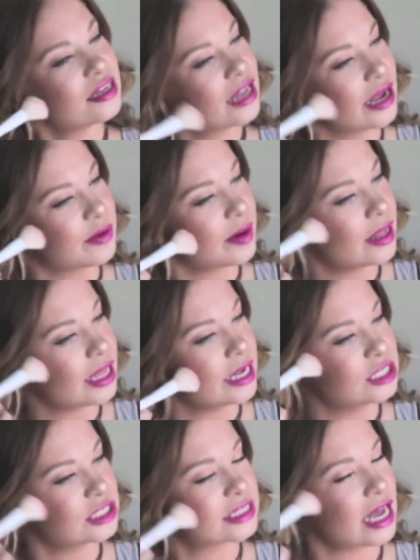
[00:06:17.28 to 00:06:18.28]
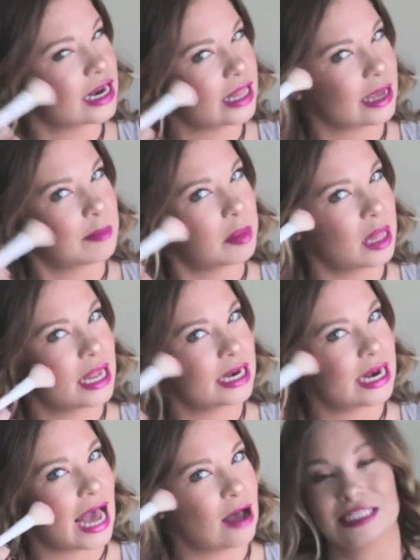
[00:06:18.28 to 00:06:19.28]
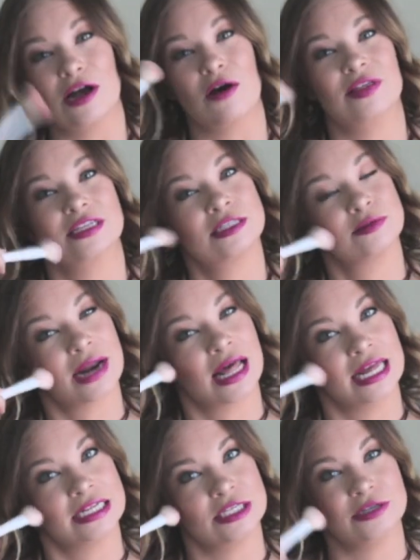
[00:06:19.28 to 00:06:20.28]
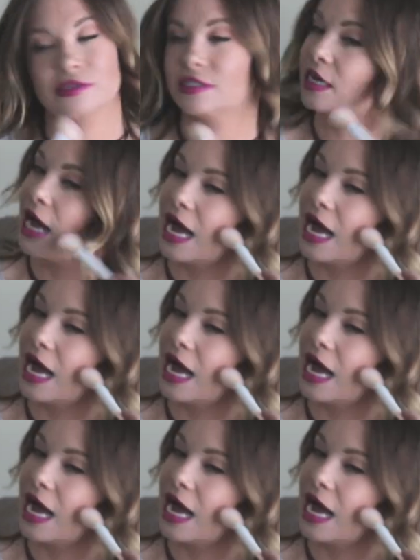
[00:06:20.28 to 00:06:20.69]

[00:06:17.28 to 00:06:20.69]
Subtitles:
like really just kind of like blend it out. So this is what I like to use to